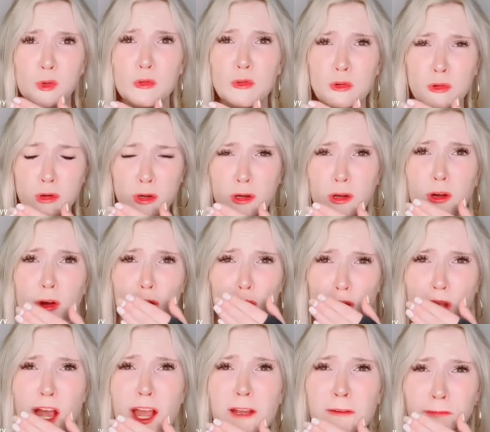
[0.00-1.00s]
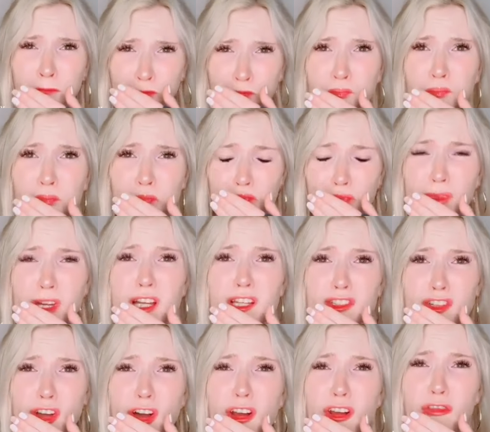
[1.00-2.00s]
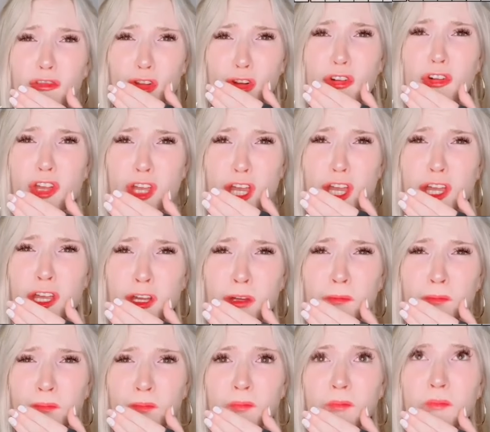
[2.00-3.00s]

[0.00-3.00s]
Ooh, okay. It's got a little kick.